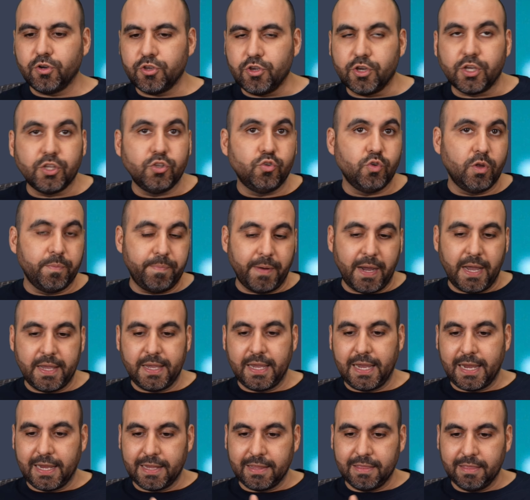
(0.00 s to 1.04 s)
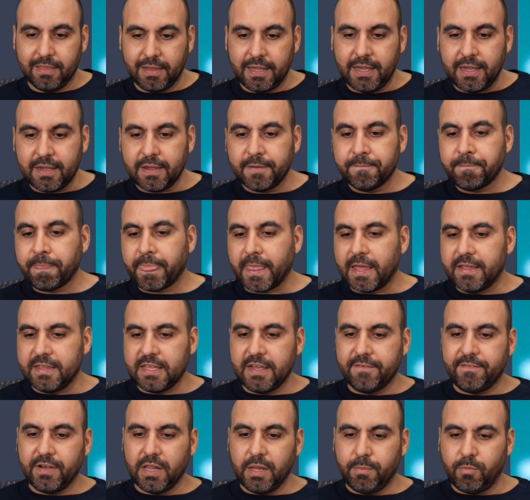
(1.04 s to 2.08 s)
You can do it by a link.
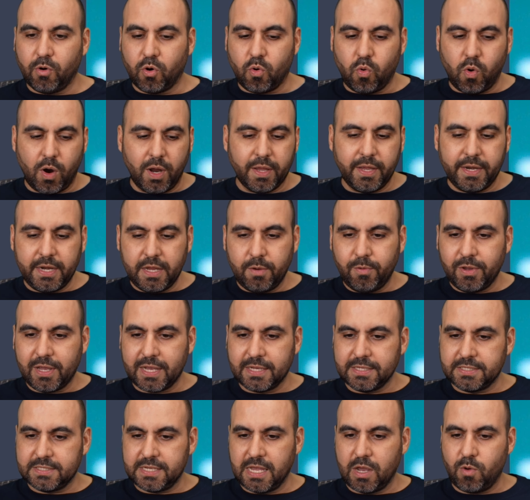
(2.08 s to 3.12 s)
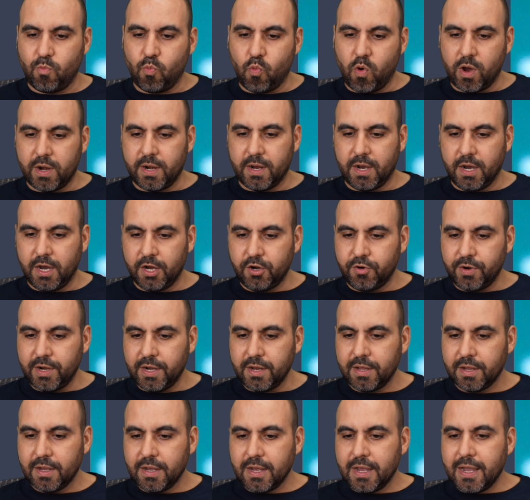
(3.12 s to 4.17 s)
The available quantity, we can say
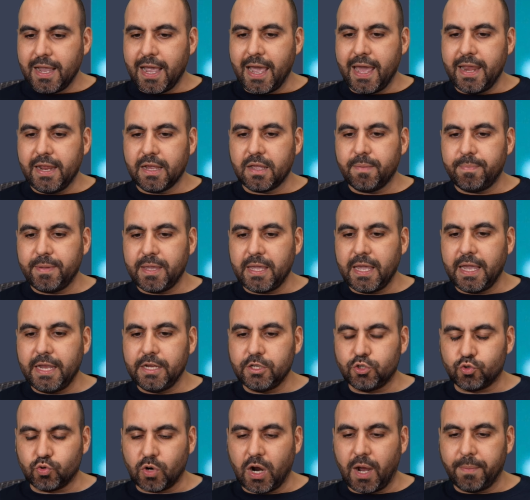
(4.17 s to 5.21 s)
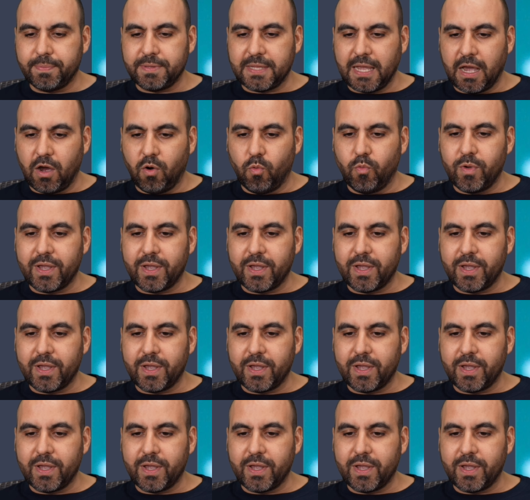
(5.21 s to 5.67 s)
100 and it could be a drop down.